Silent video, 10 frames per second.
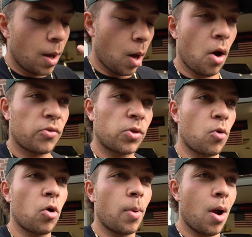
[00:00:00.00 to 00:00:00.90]
off the
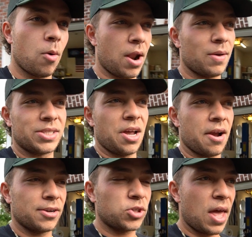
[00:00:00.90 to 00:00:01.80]
roll bar when I was
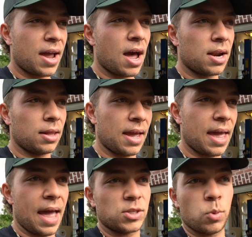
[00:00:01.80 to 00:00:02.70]
younger. So that kind of
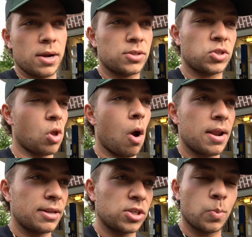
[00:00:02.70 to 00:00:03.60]
like as where it
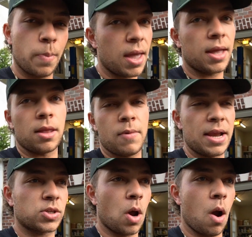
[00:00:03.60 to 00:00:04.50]
started, just being in the
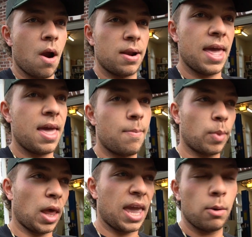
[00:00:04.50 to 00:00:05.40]
race car. And
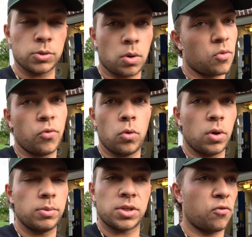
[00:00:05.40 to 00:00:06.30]
him, like it was a
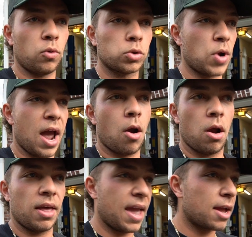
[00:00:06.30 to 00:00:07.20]
full drag
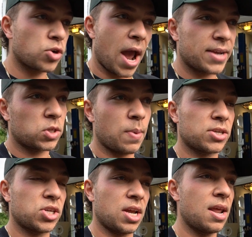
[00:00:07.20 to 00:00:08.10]
car, like it had drag
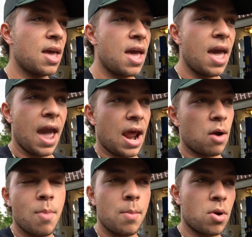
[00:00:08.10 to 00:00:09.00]
suspension. And I
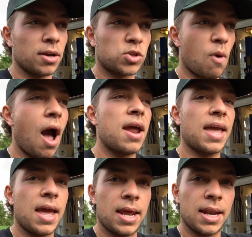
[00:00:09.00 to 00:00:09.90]
remember us
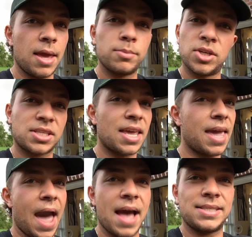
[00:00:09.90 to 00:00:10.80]
riding in and him just
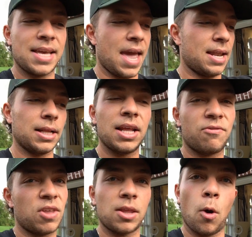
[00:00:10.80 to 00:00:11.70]
gassing in,
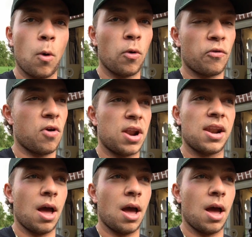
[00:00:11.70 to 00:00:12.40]
lifting the whole front end